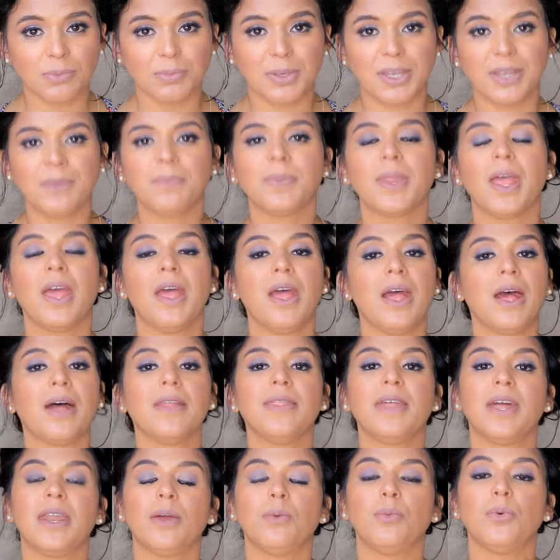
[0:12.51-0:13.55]
me,
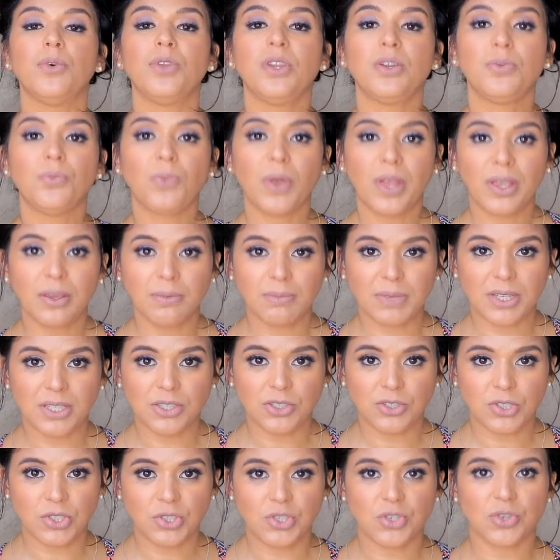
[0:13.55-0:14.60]
that I wouldn't recommend
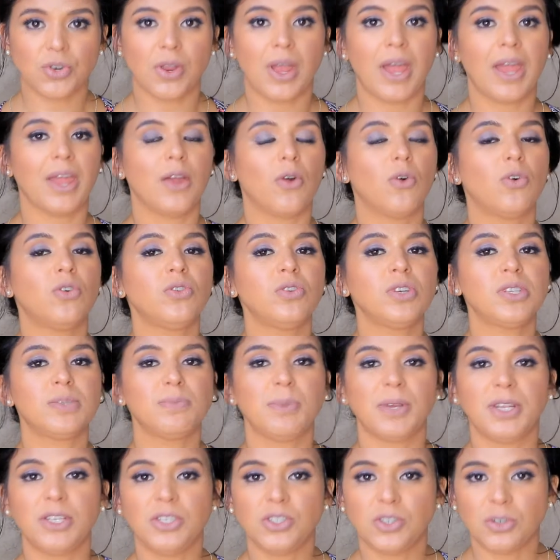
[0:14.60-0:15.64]
you to try or
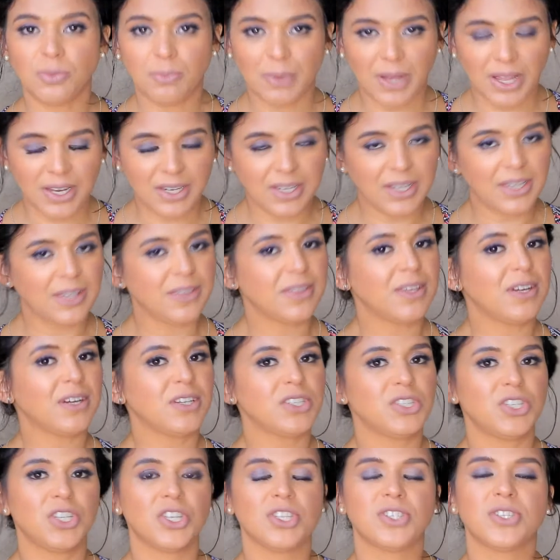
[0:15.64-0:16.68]
spend your money.
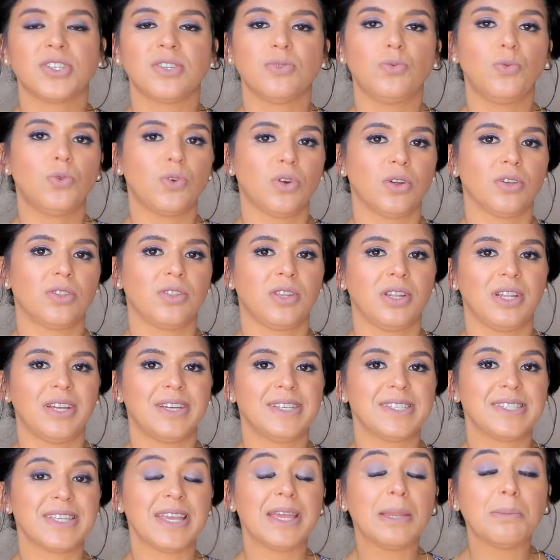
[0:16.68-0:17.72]
They're just
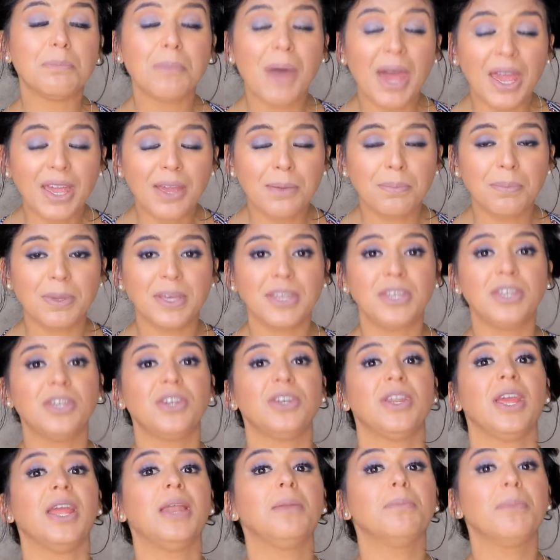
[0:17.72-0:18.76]
worthless in my
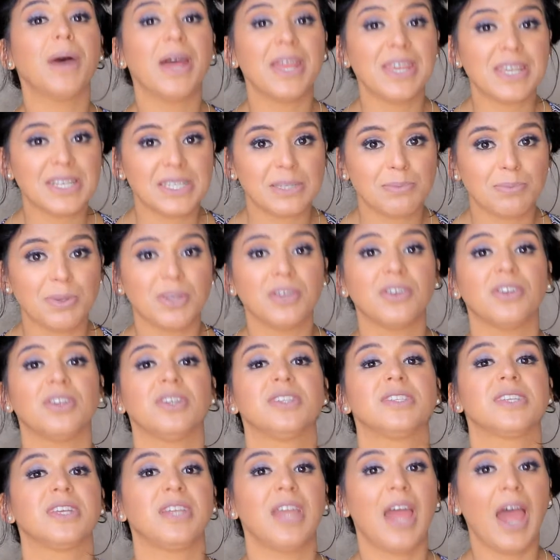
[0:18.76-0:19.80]
opinion, in my
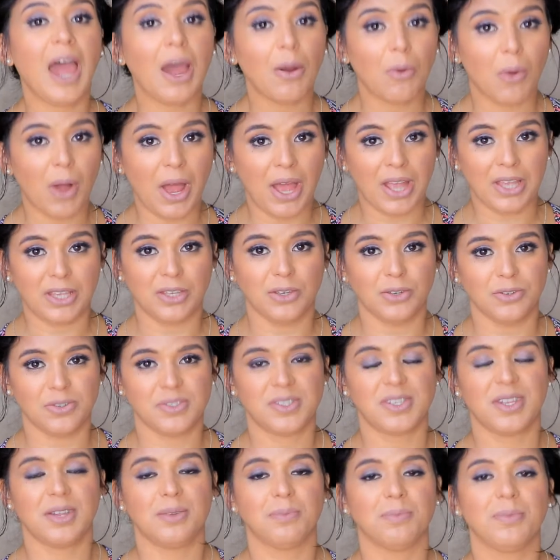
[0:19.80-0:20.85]
experience and how I
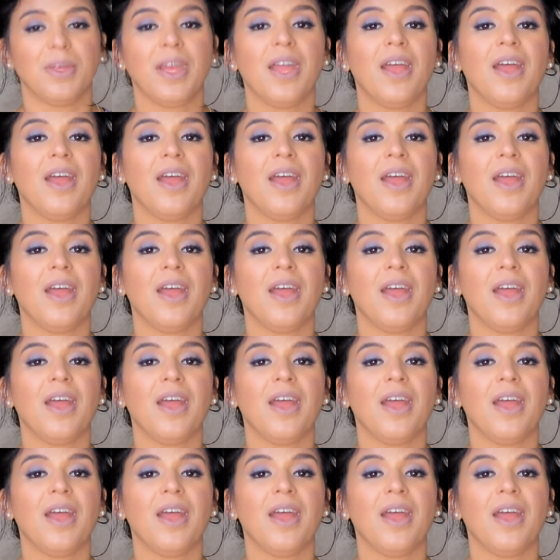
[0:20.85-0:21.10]
use them.